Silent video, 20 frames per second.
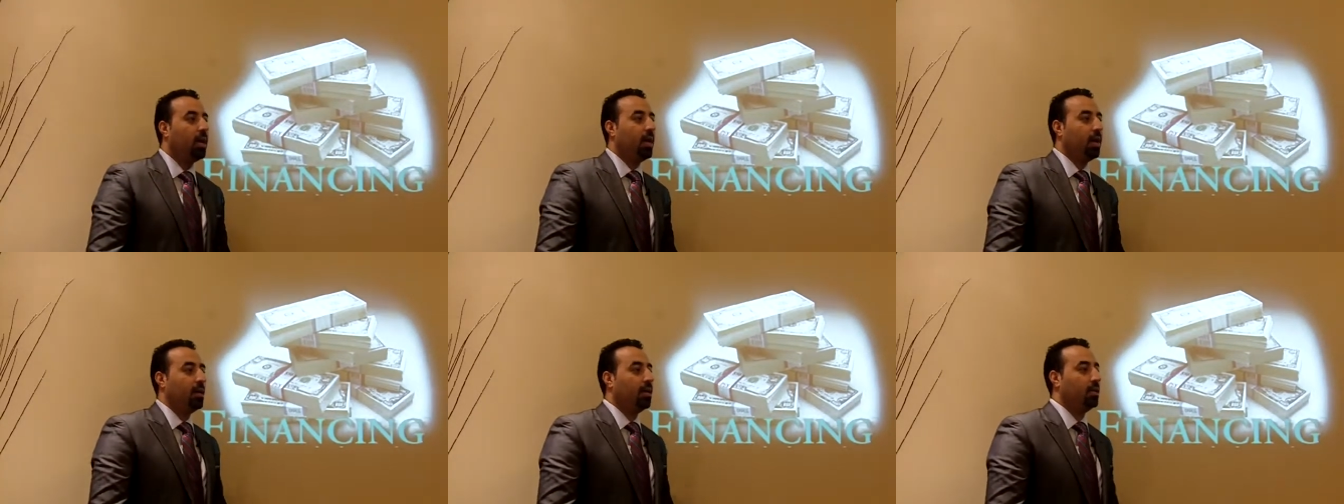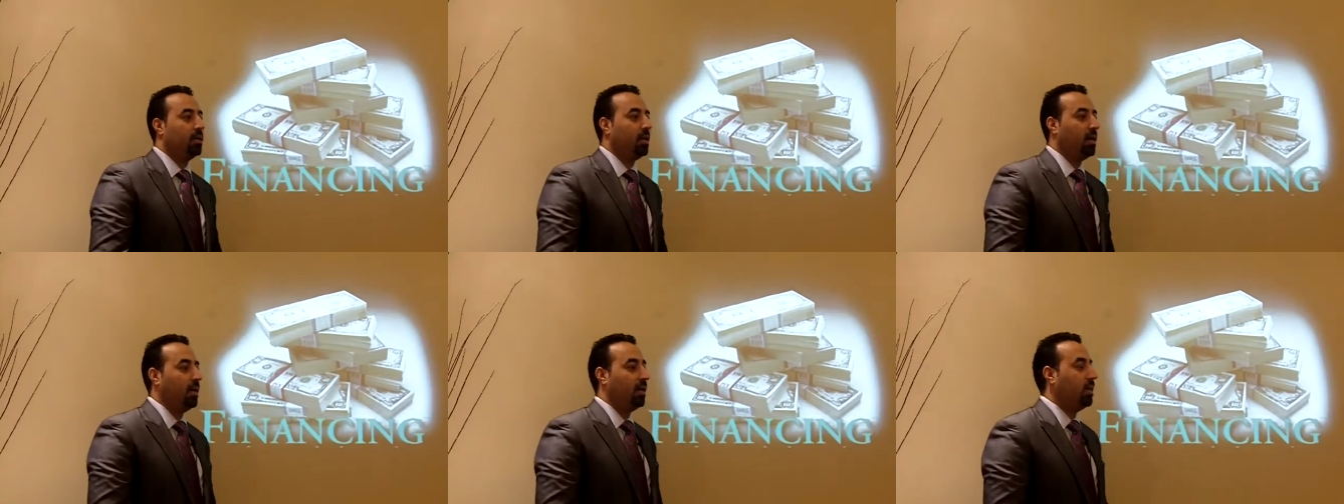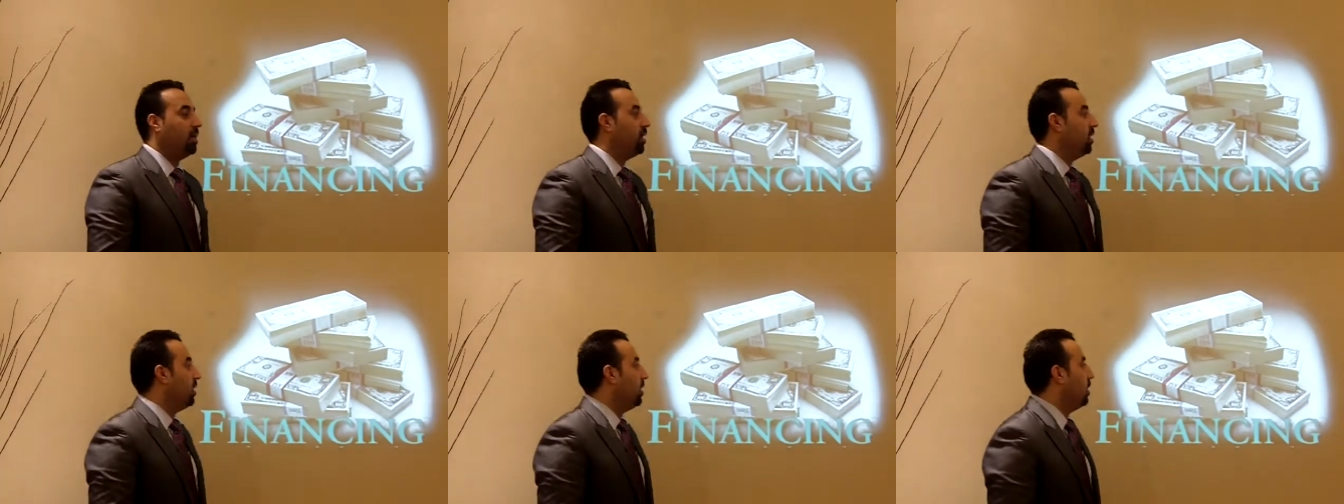Yeah, yeah.
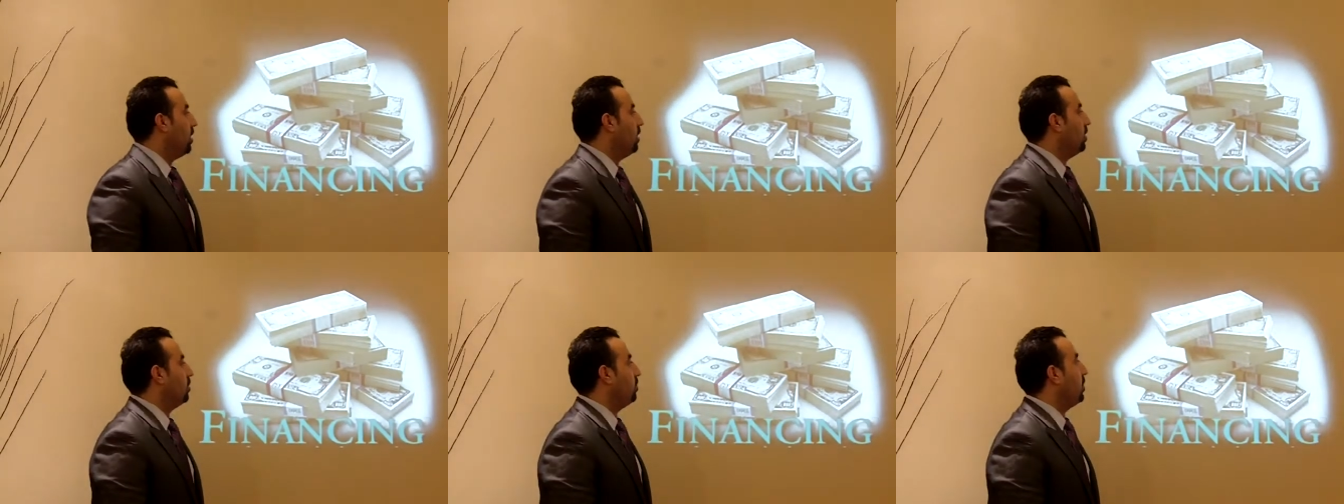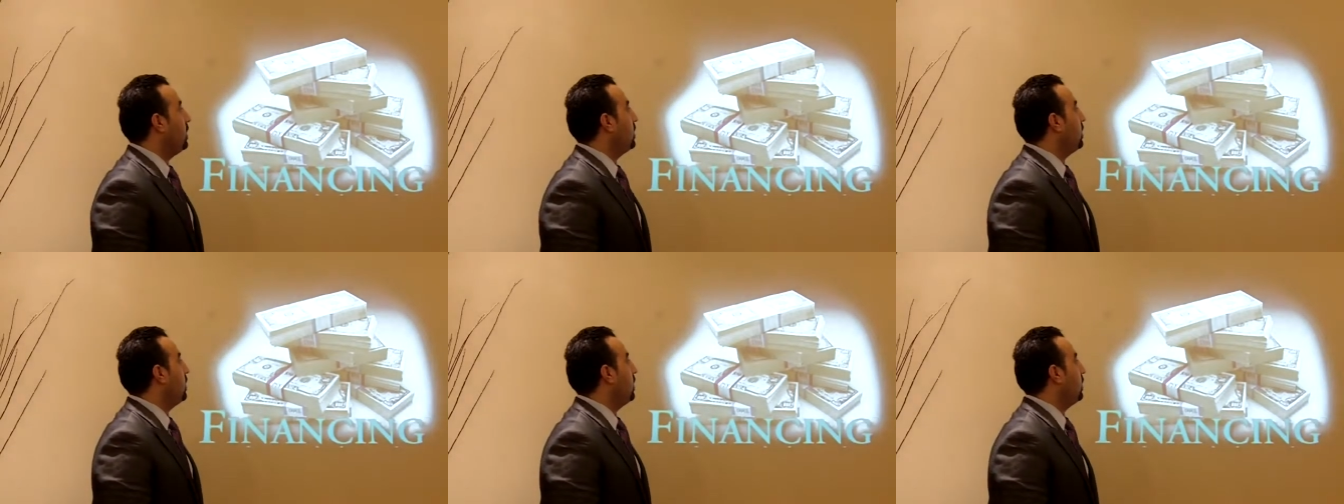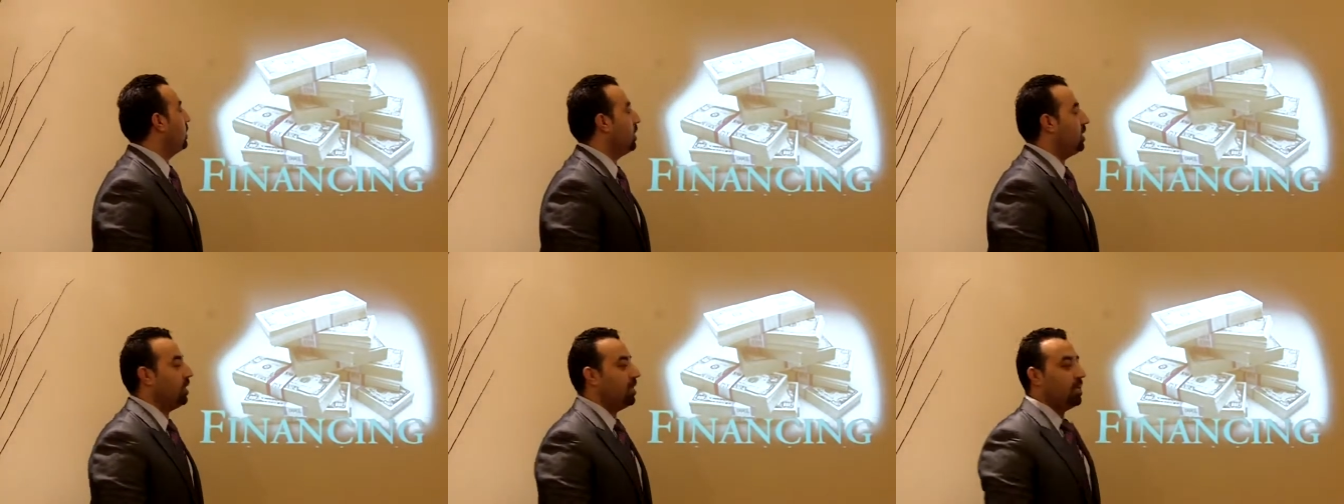
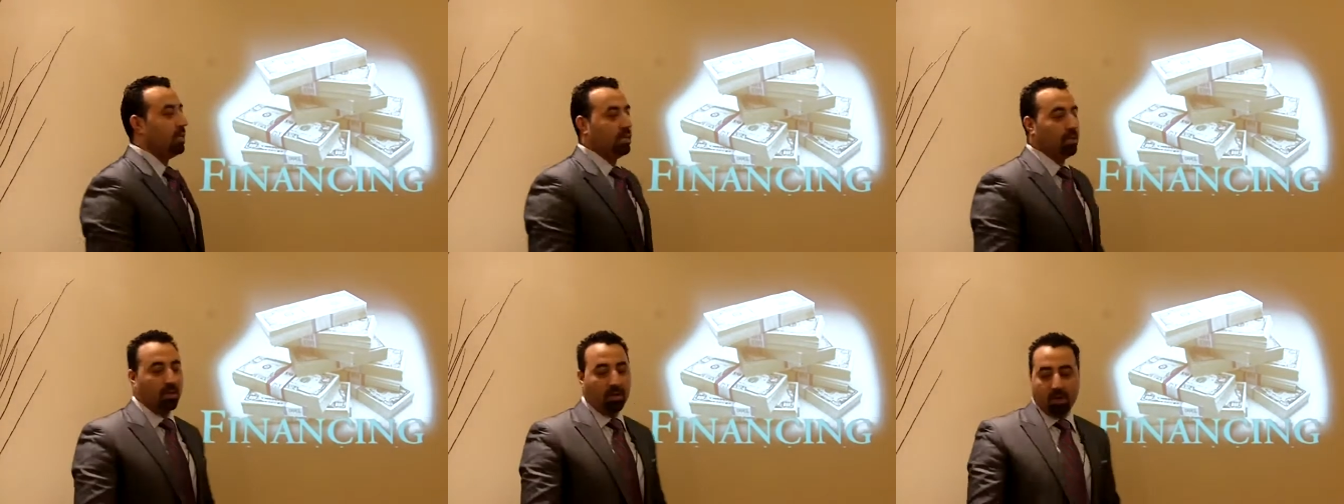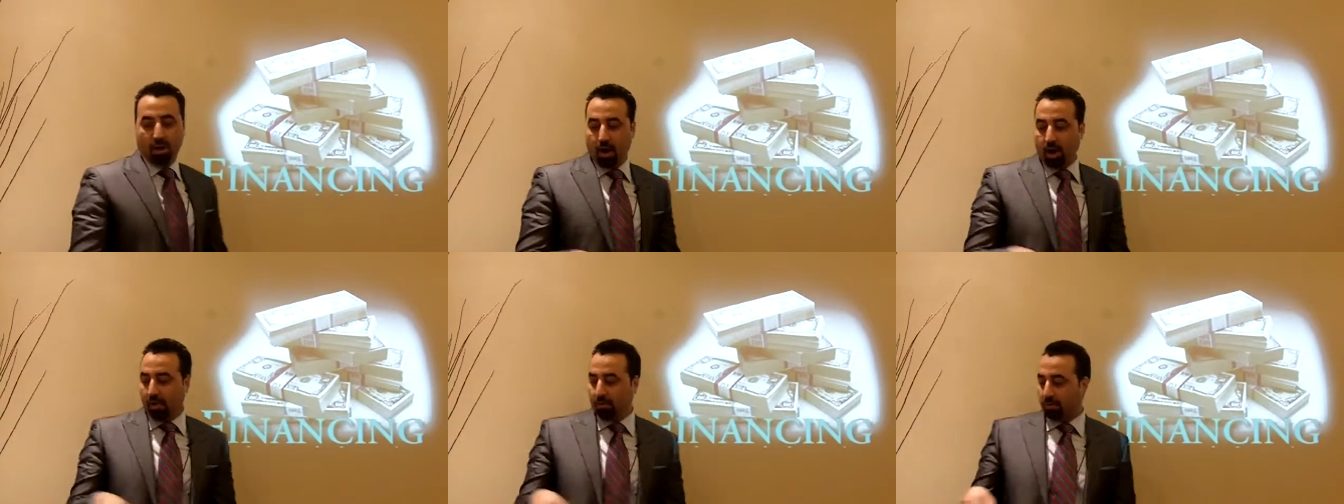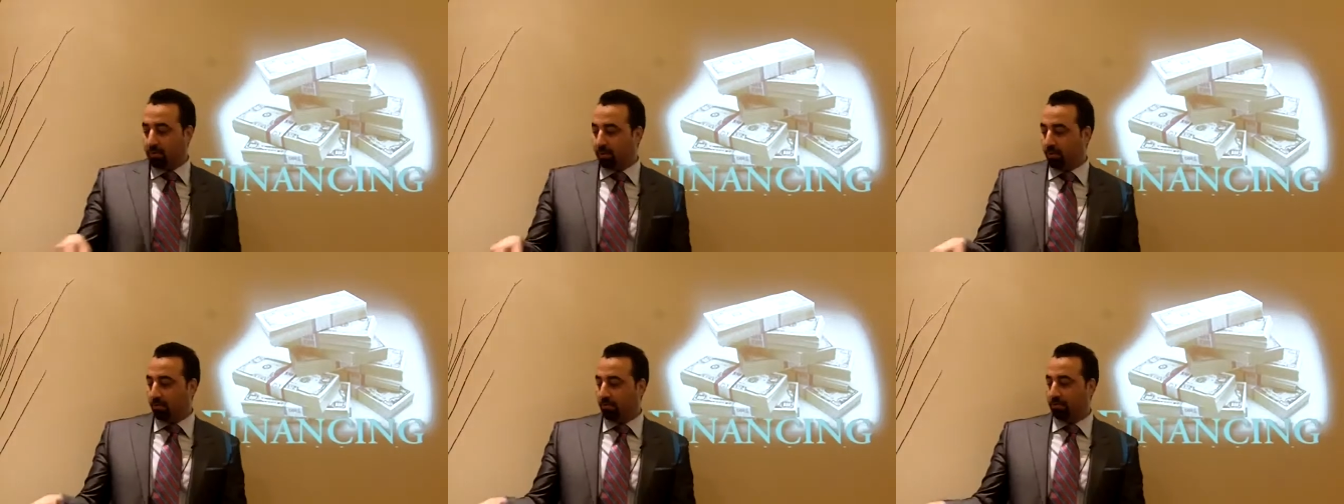Especially the the
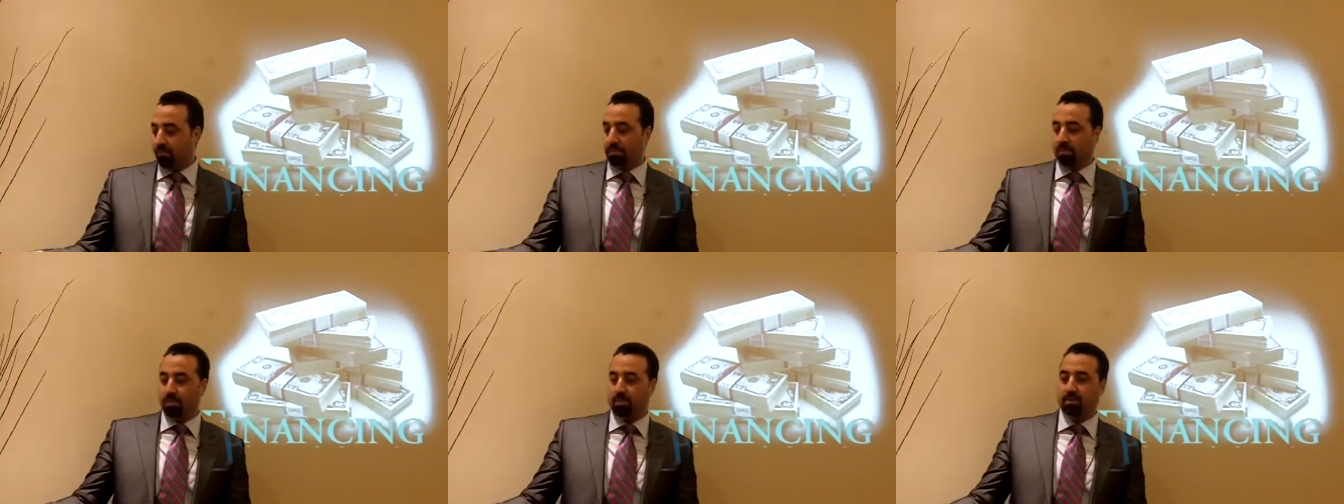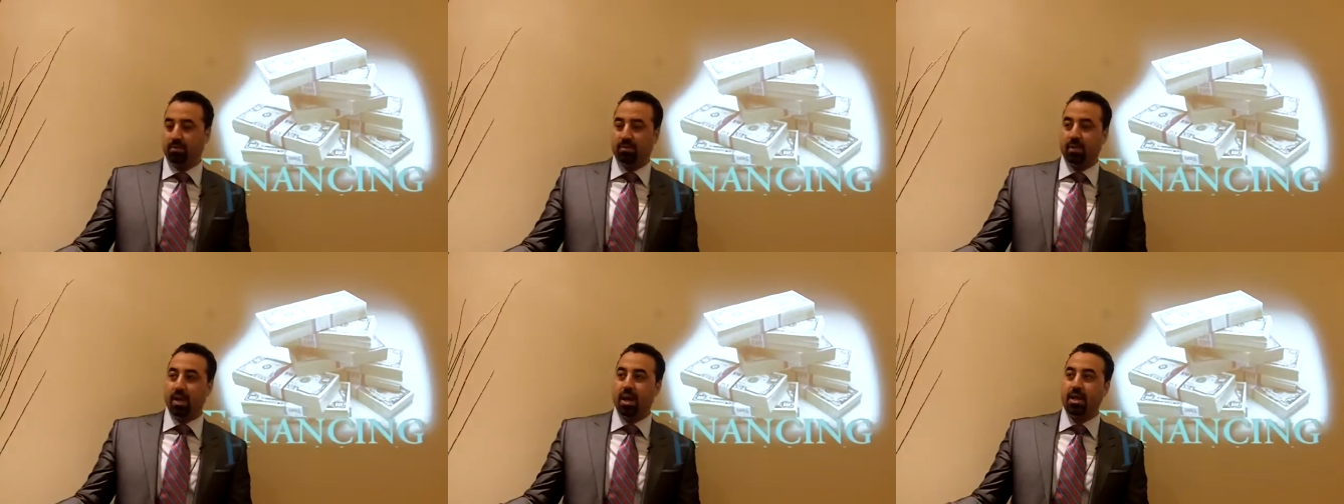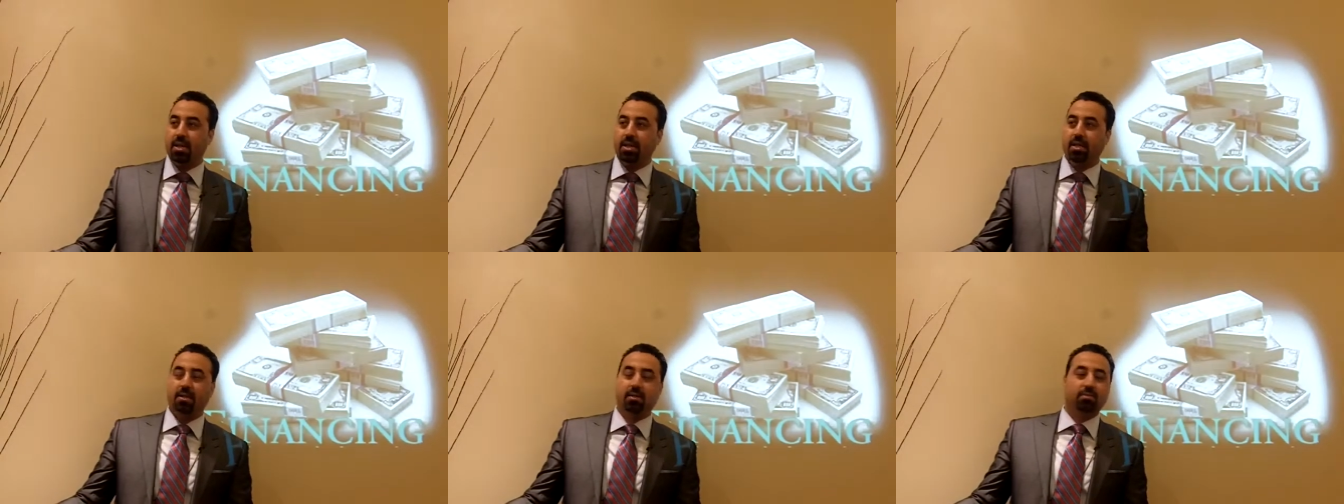cost of
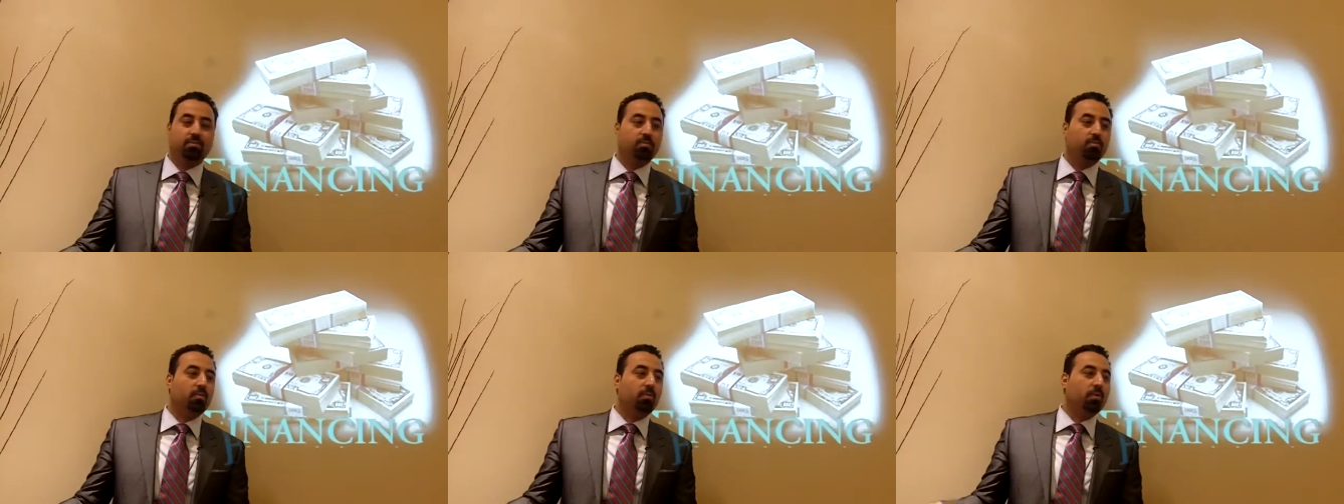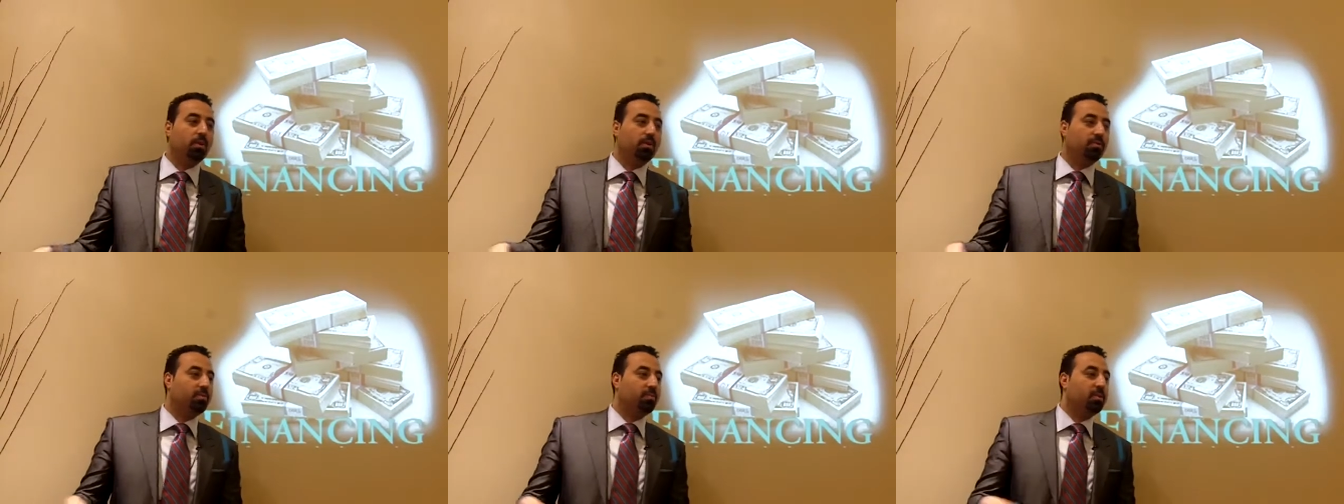designing is more yeah,